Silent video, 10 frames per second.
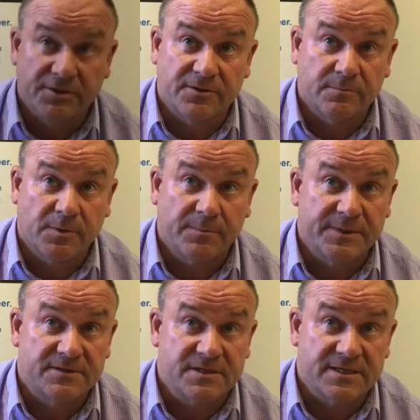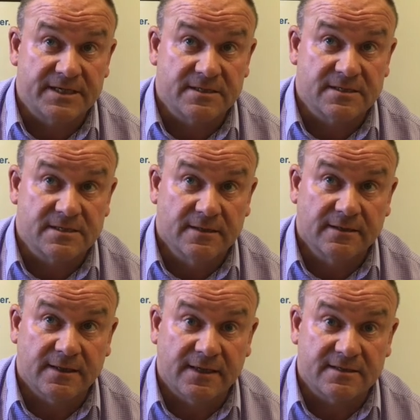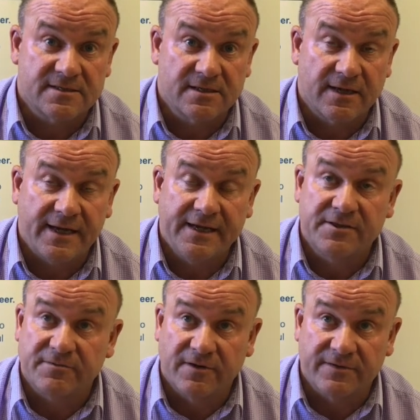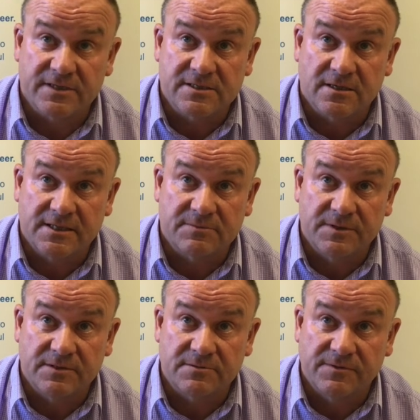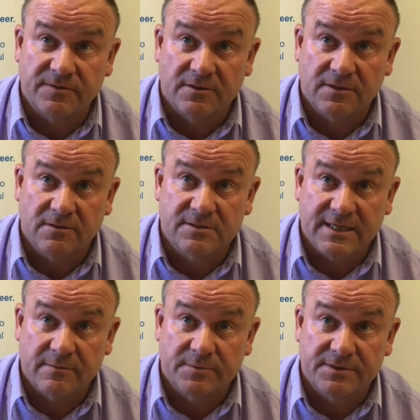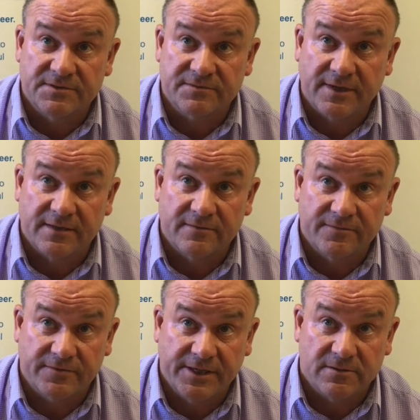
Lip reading: you can pop in to see us at either of our sites because we've got contact points throughout the 3